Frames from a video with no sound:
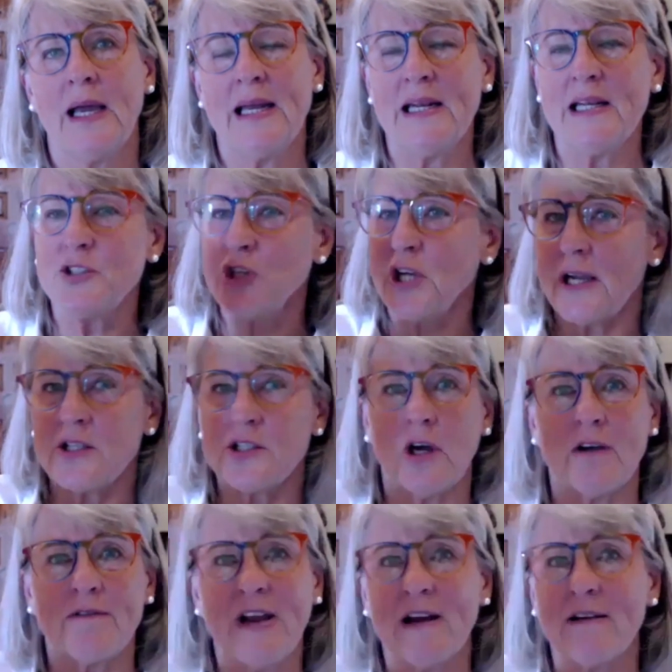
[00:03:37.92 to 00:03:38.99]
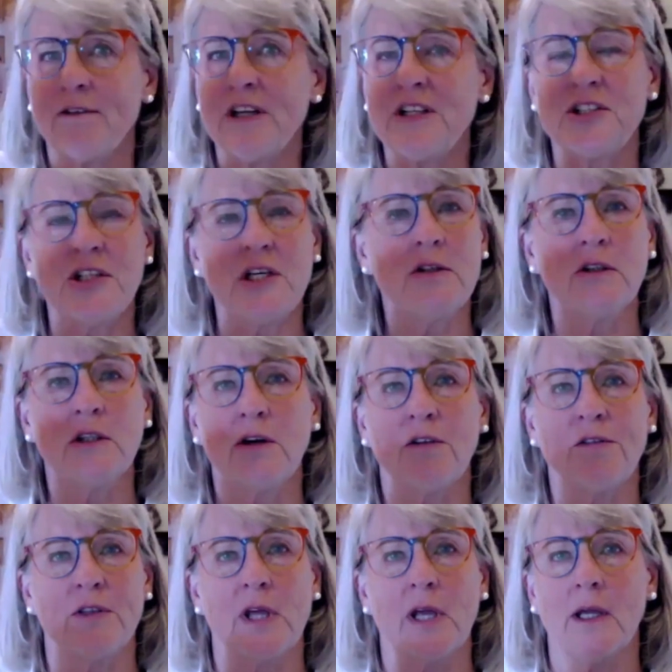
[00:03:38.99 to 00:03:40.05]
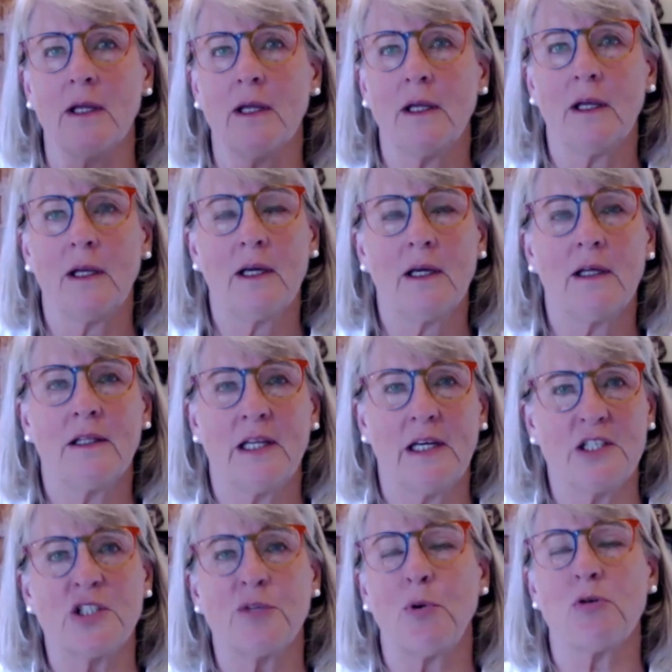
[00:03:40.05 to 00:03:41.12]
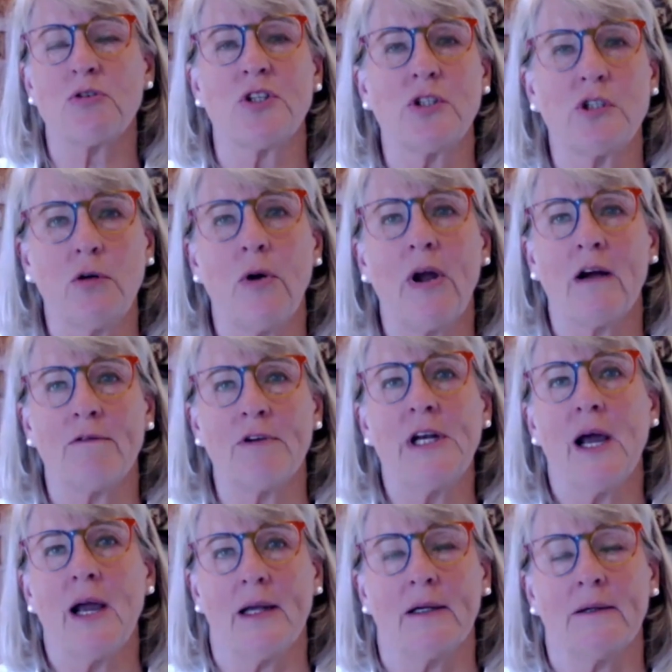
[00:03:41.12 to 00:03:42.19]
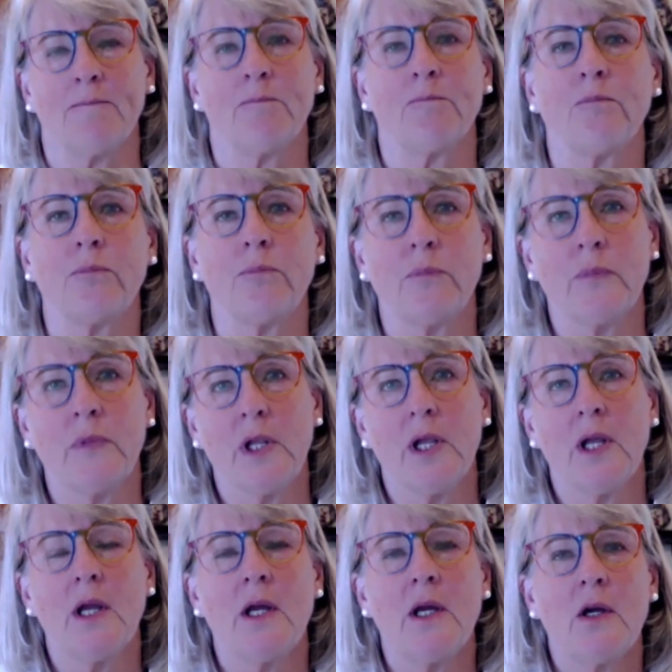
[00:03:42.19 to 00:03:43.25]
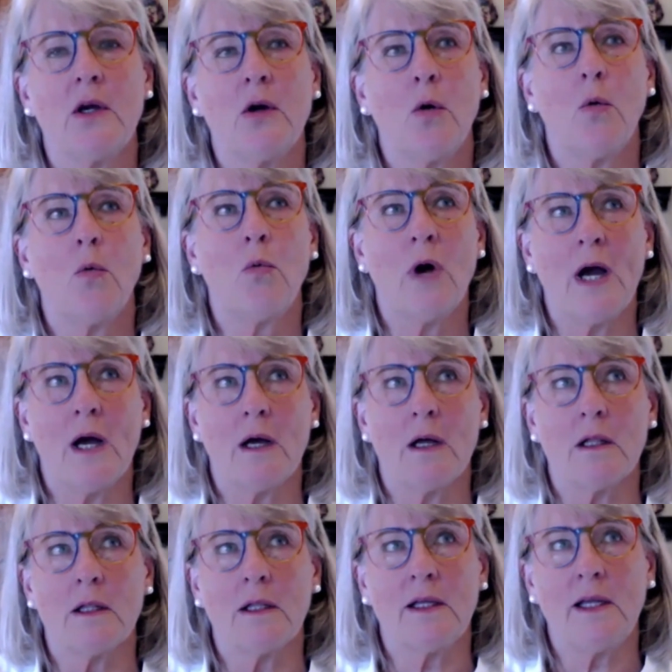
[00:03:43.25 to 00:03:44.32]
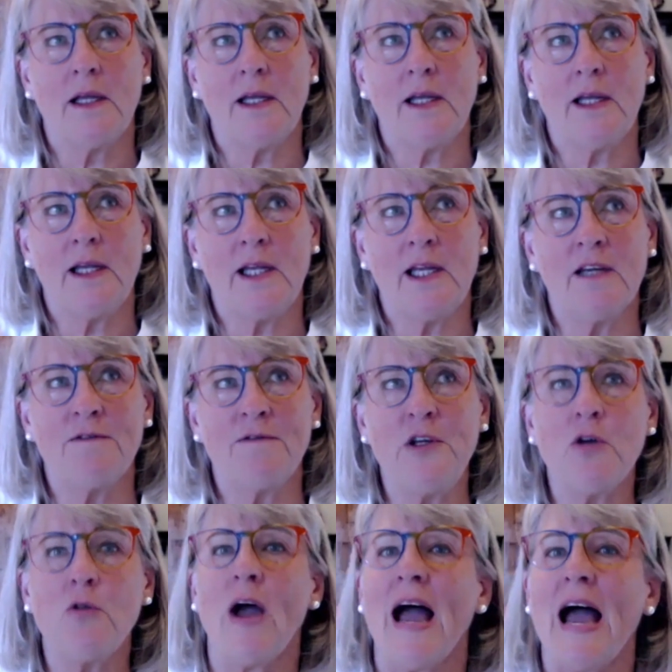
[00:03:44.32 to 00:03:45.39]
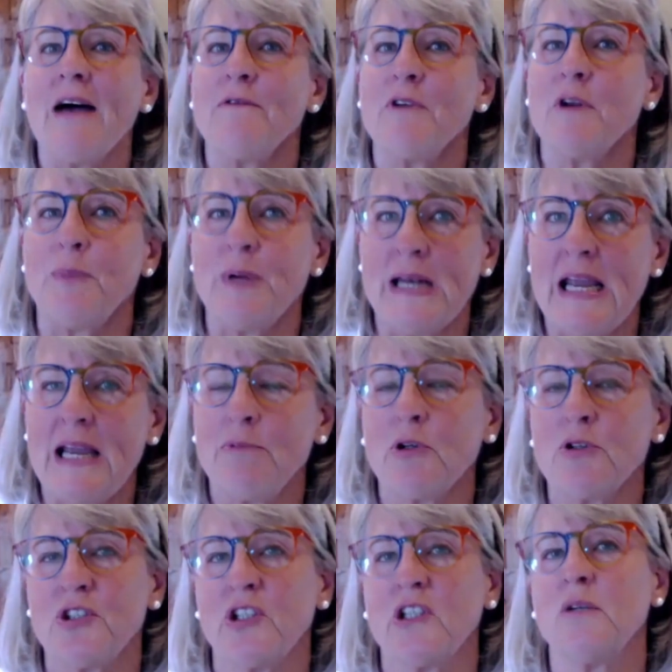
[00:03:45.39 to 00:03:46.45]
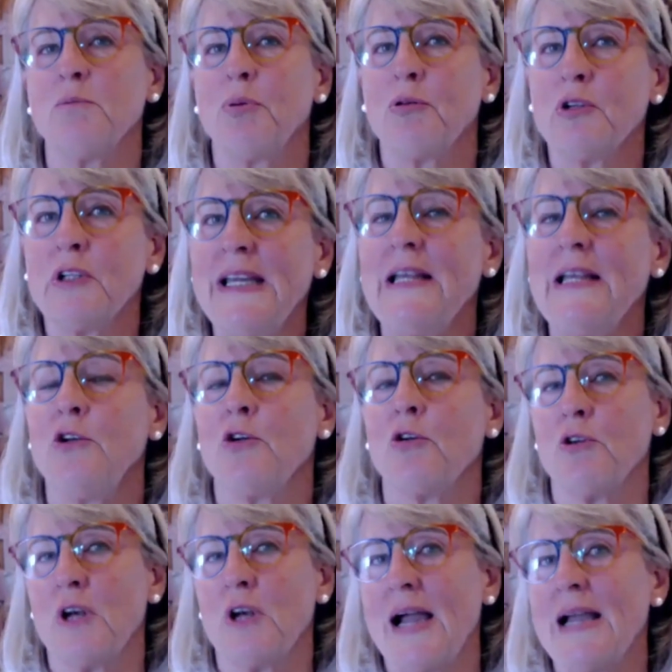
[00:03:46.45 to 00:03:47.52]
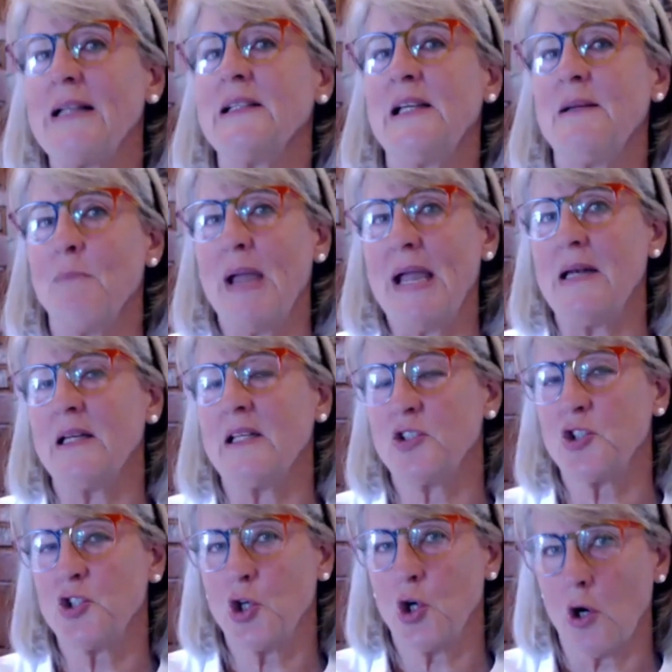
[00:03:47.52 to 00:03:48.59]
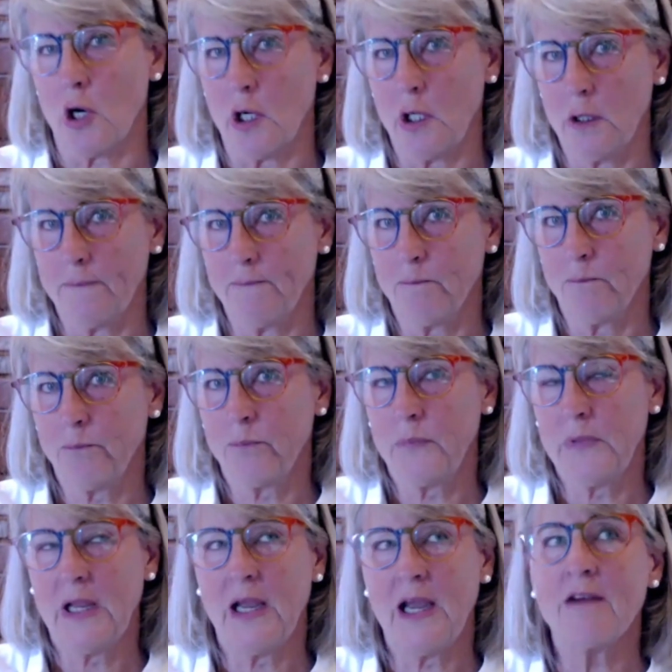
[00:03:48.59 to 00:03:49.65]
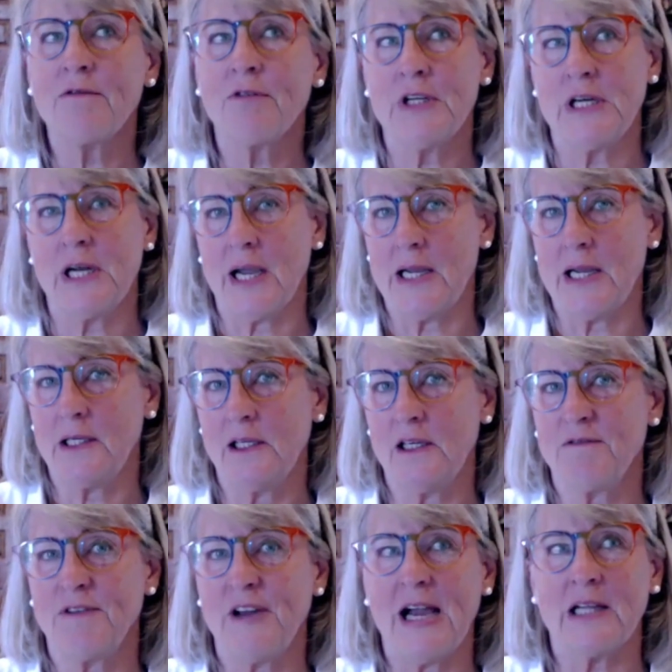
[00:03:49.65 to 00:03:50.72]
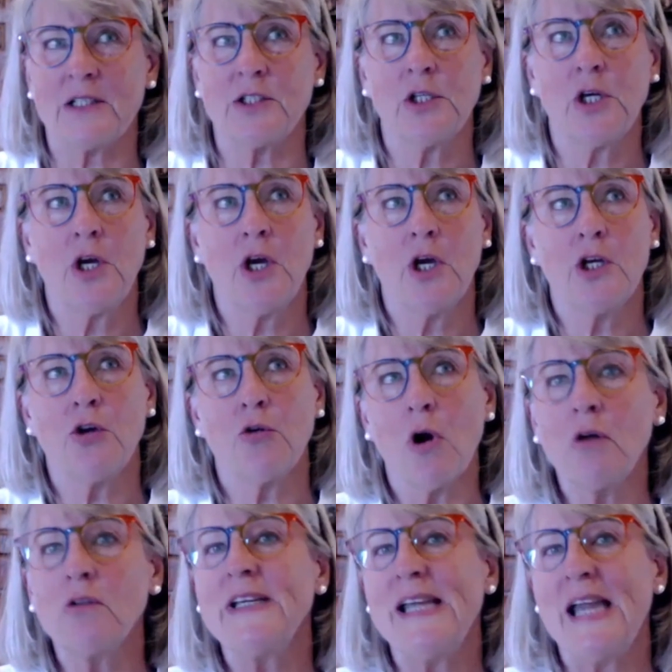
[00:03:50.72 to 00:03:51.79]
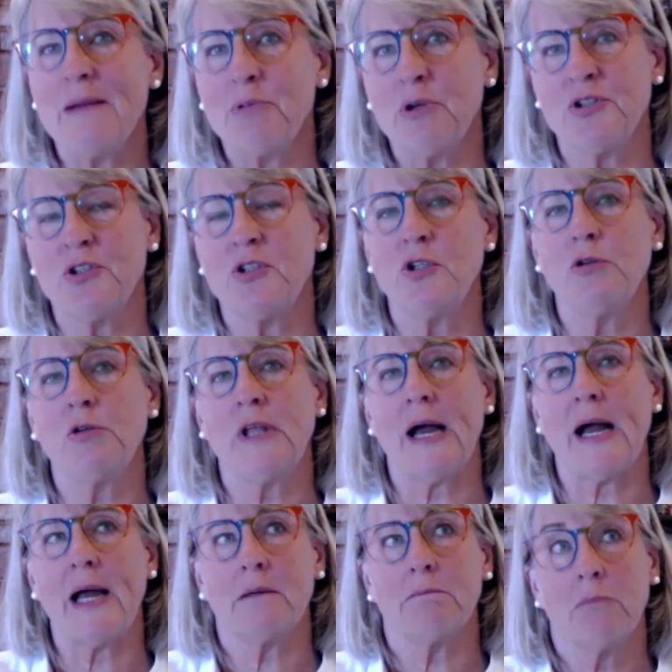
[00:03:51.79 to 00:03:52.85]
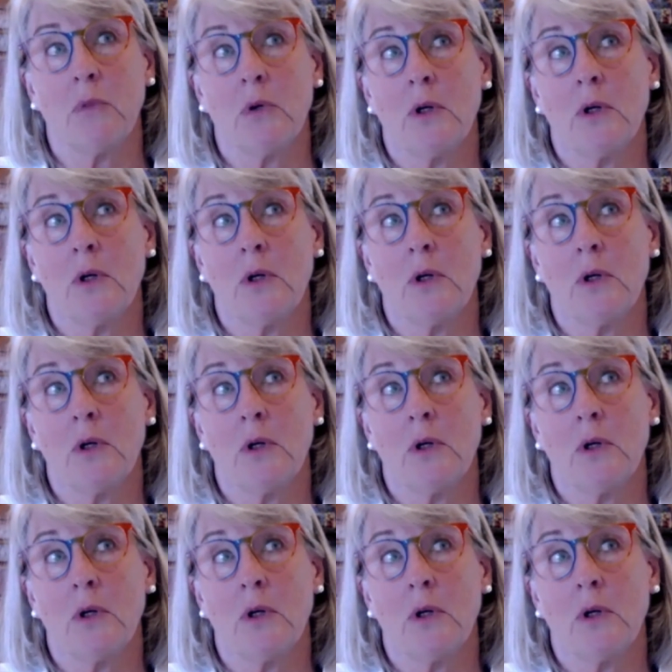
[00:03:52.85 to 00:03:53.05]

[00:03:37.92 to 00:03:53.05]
and it checks off every single little thing that it's supposed to do every night. Well, if you haven't been able to complete your nightly maintenance chart every night, in fact, you're only able to do that